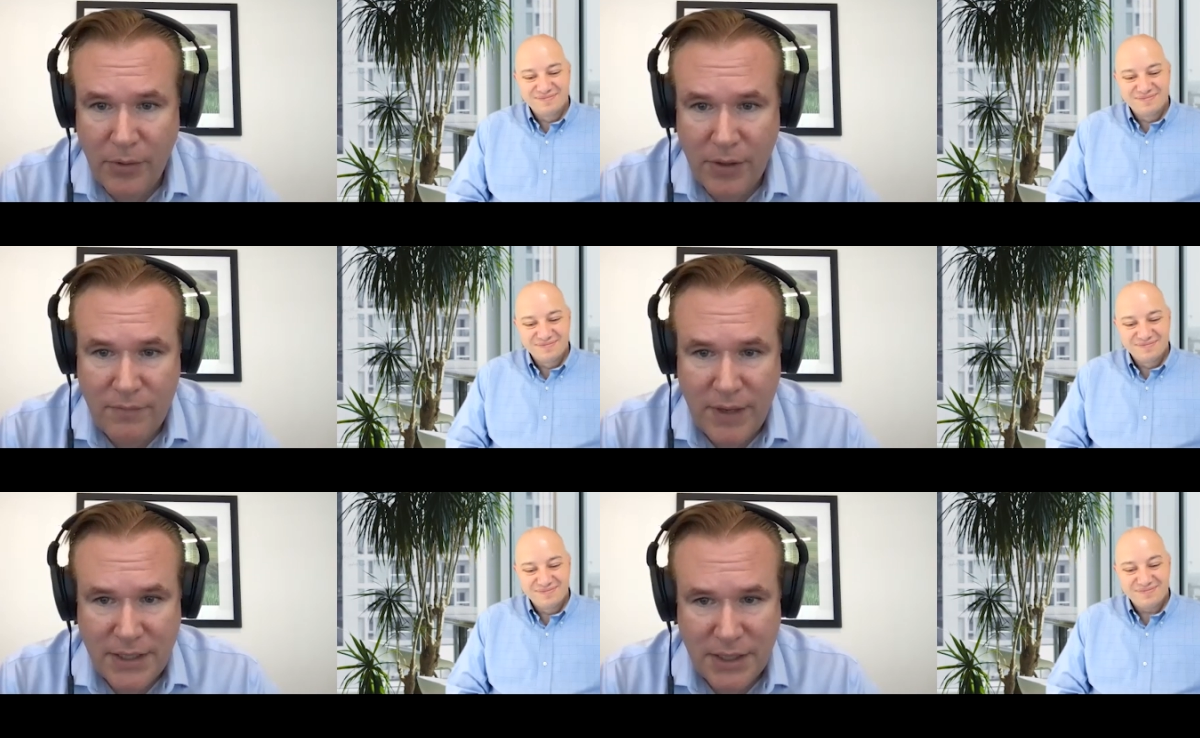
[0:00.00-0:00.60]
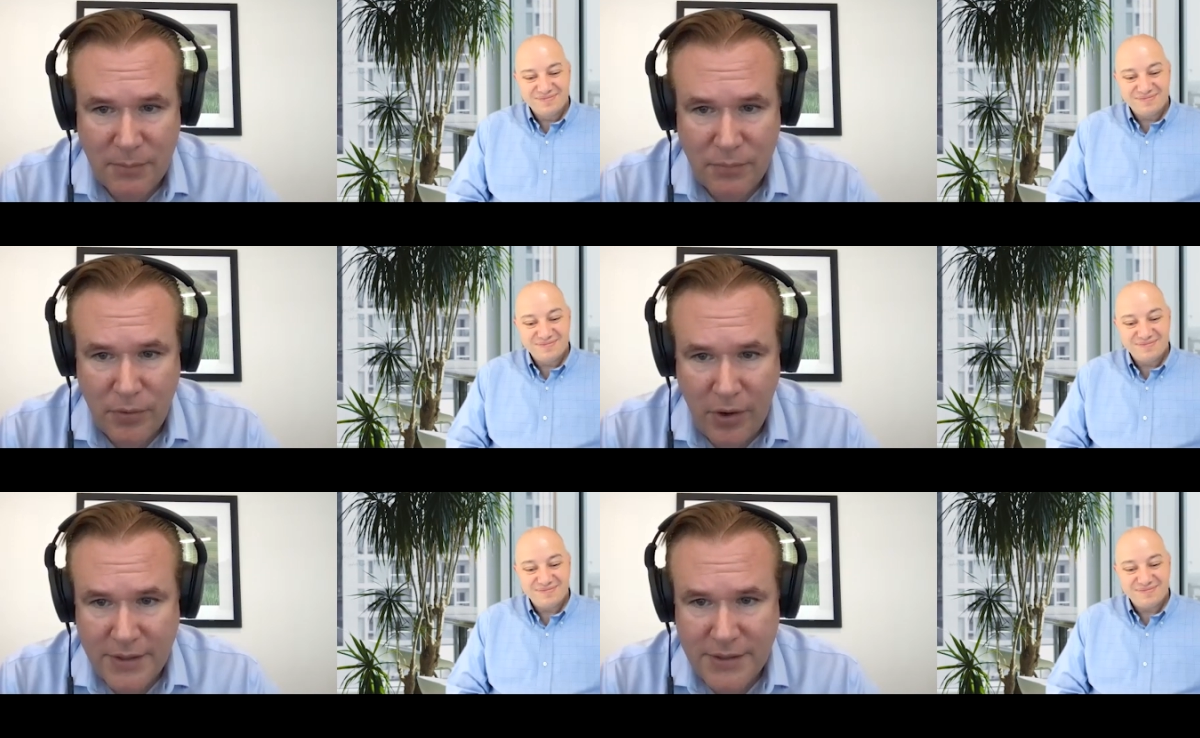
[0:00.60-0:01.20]
Speaker 1: reinventing
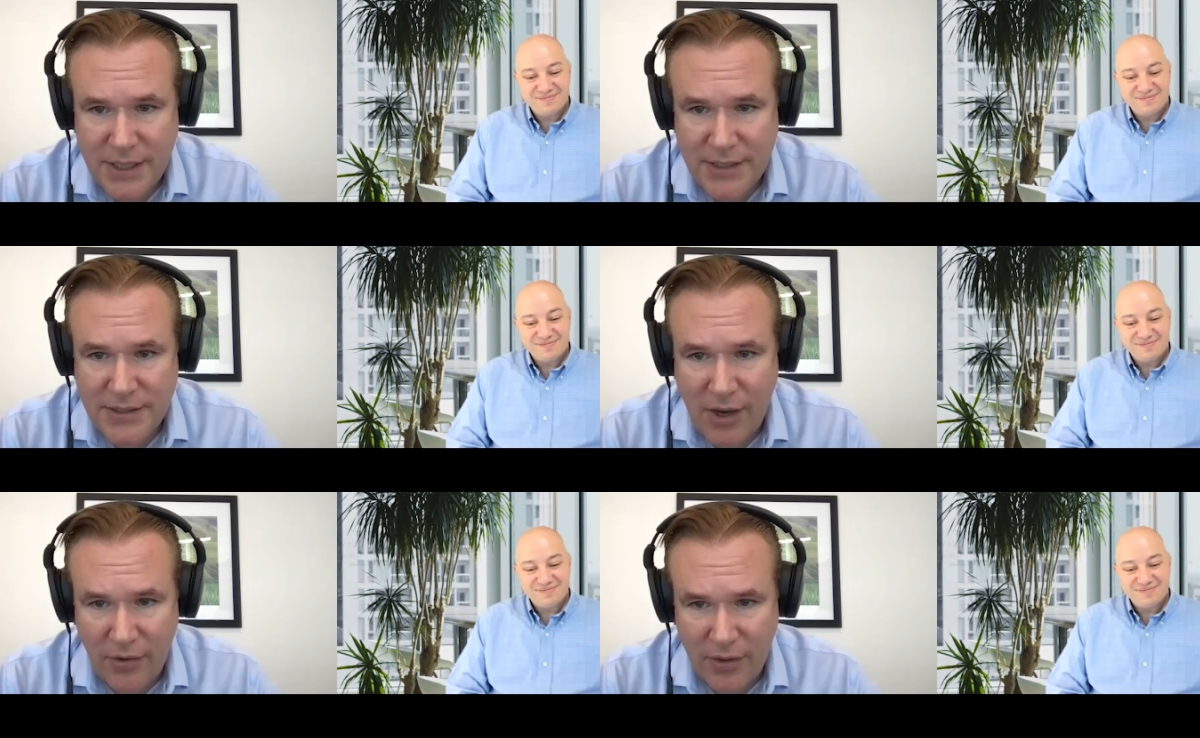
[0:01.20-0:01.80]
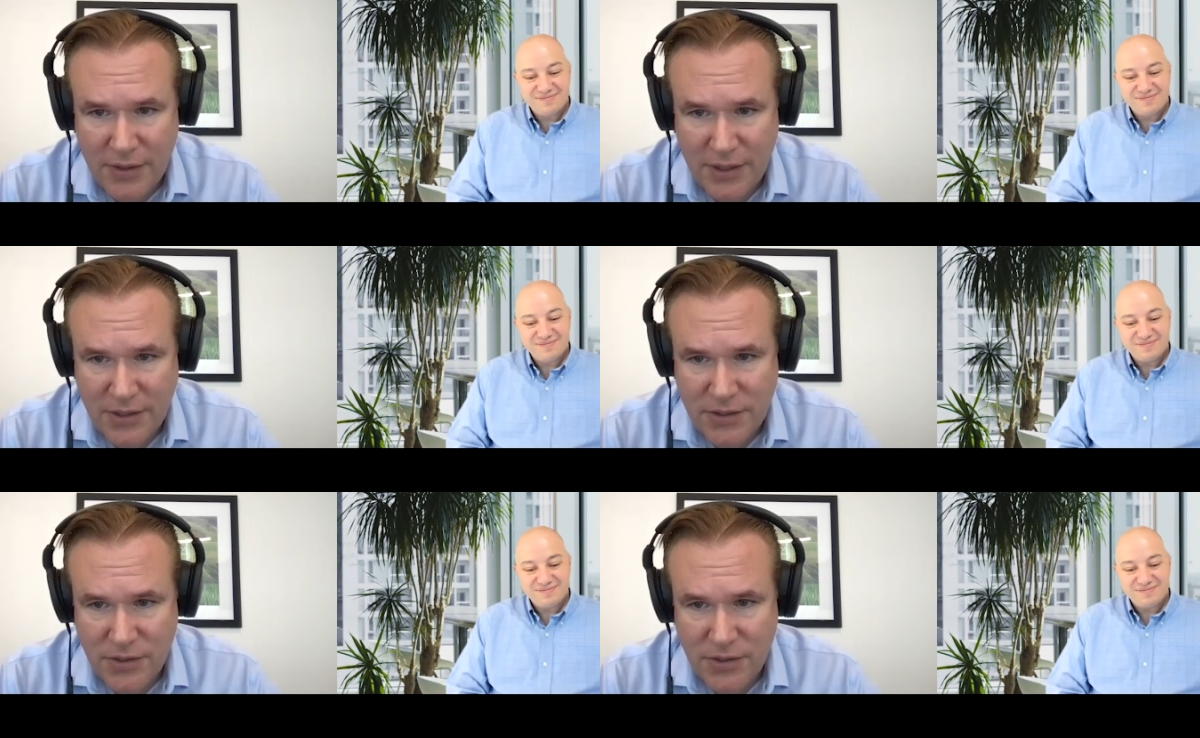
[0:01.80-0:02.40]
process
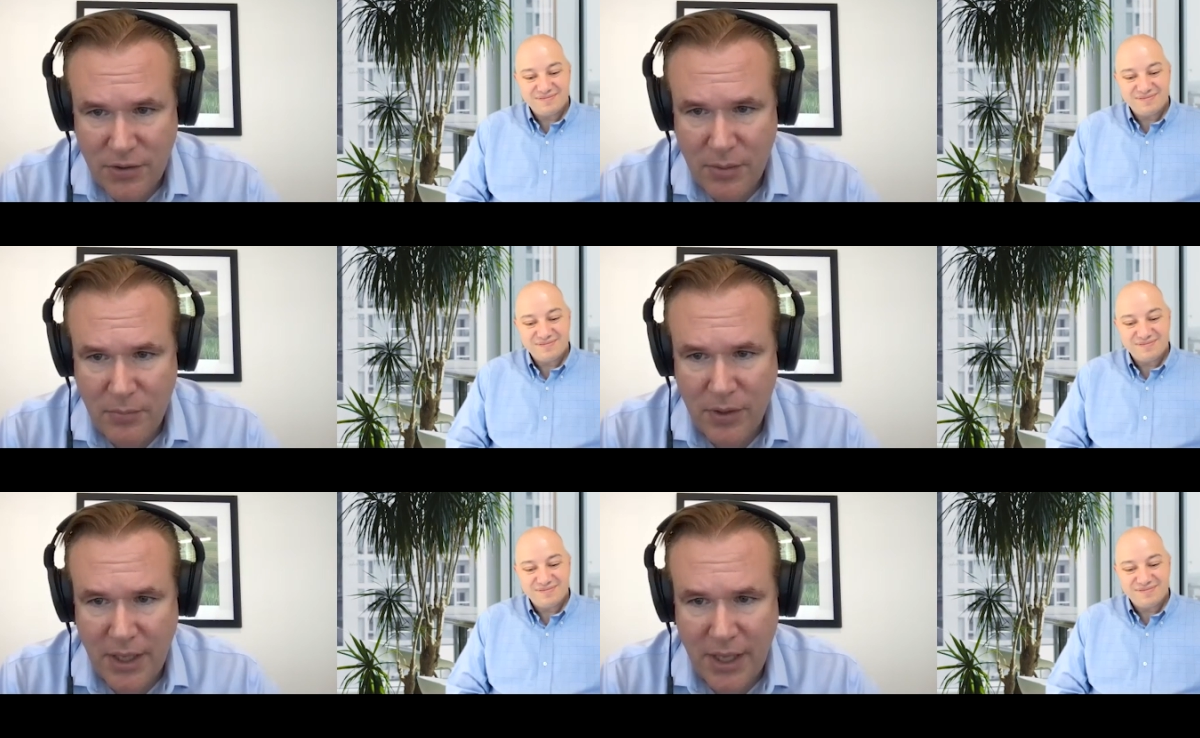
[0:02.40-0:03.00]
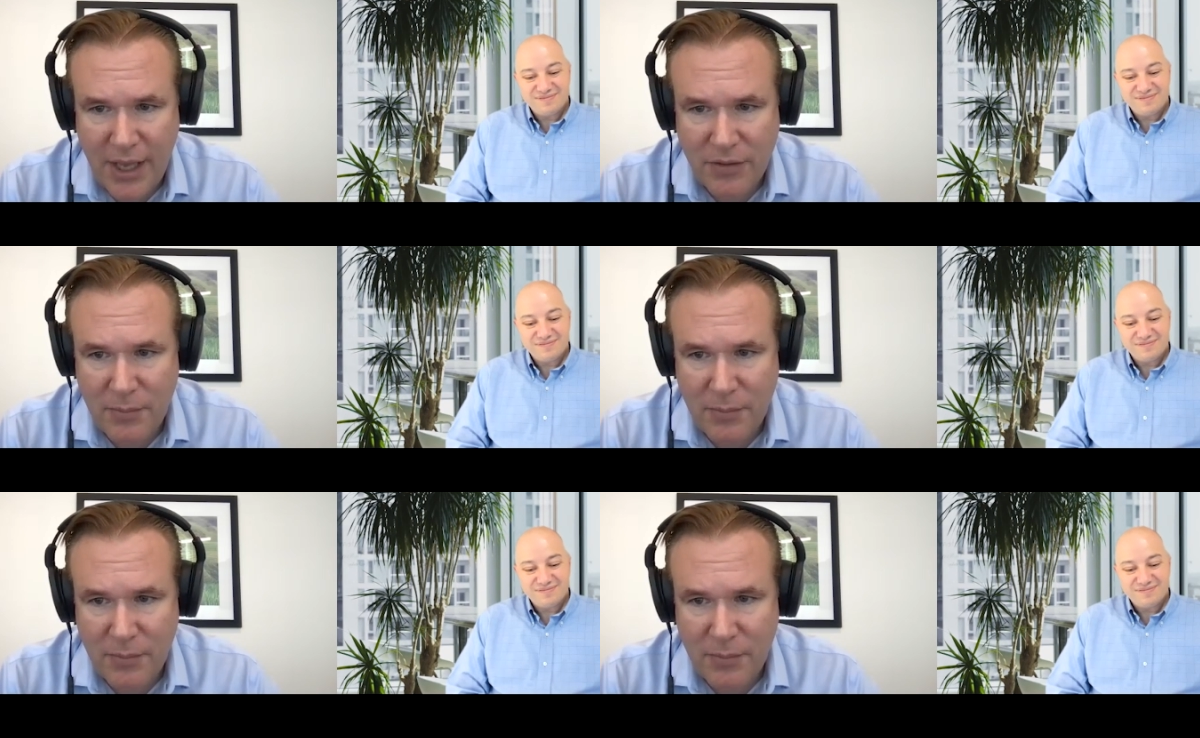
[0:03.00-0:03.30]
architecture and bringing out the